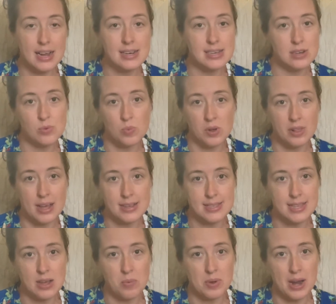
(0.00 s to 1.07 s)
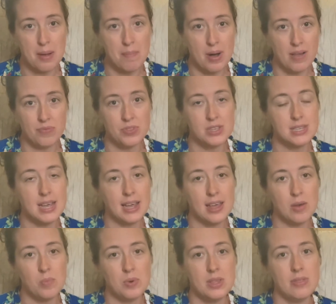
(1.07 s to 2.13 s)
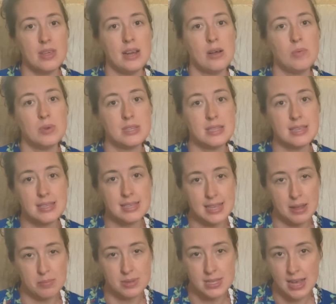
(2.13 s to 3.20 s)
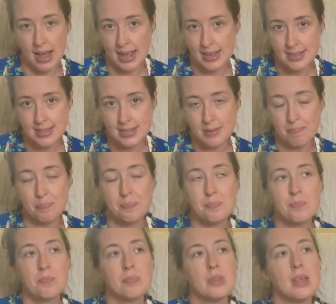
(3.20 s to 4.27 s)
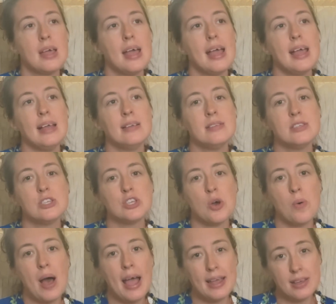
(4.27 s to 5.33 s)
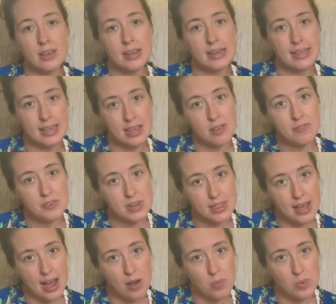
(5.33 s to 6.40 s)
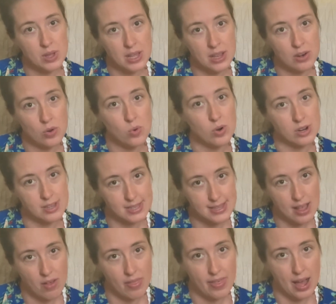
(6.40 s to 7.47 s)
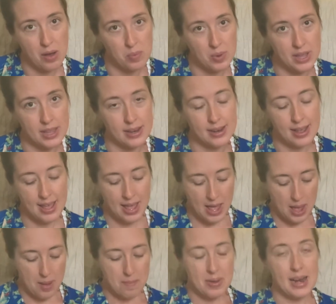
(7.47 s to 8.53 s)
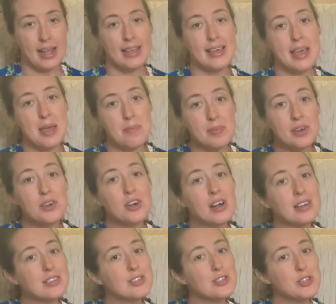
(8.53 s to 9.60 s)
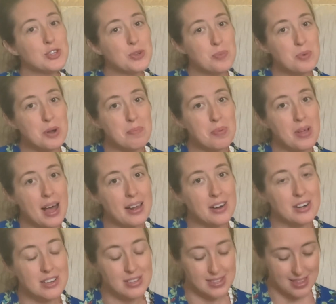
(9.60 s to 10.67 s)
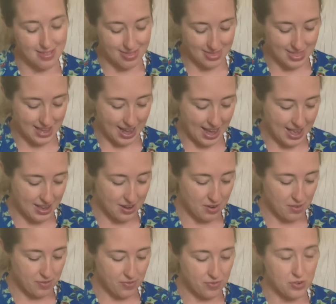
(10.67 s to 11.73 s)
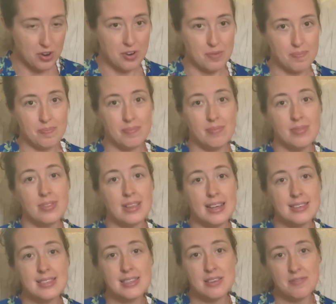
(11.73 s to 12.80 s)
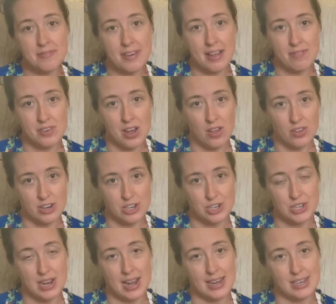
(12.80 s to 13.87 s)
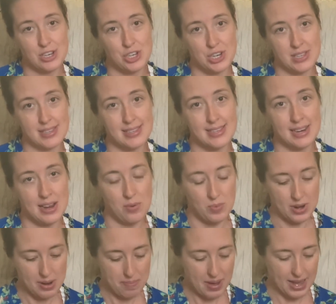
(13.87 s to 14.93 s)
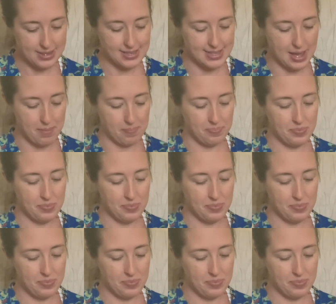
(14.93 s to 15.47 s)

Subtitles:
I didn't realize it when I bought the second one that it was the same size. And so I could gift that one or sell that one, but I came across 2 more platters that for less than $5. I just didn't want to pass up.